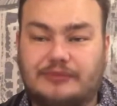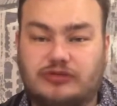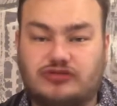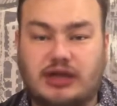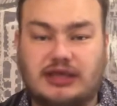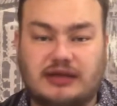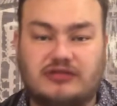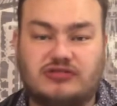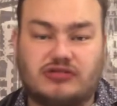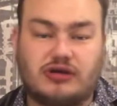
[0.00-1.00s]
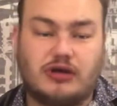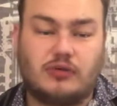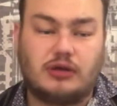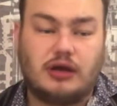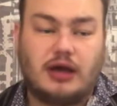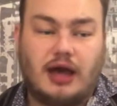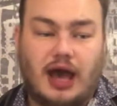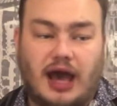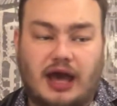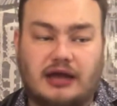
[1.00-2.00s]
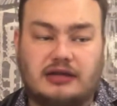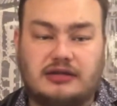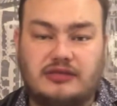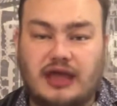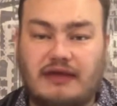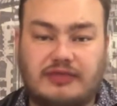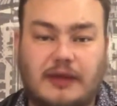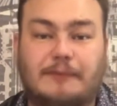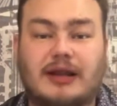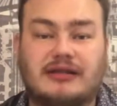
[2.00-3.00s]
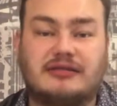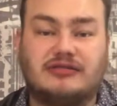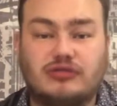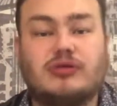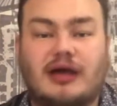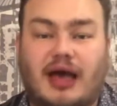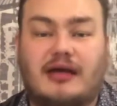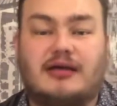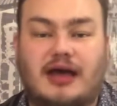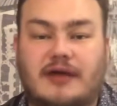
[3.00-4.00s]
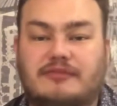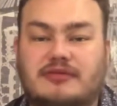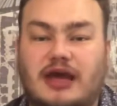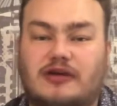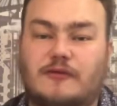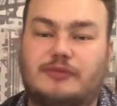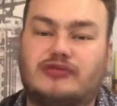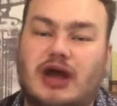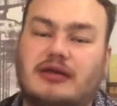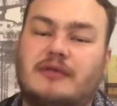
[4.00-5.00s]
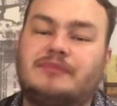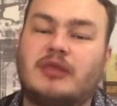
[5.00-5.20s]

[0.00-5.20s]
Drake and his crew, and they have the ability to psychoproject,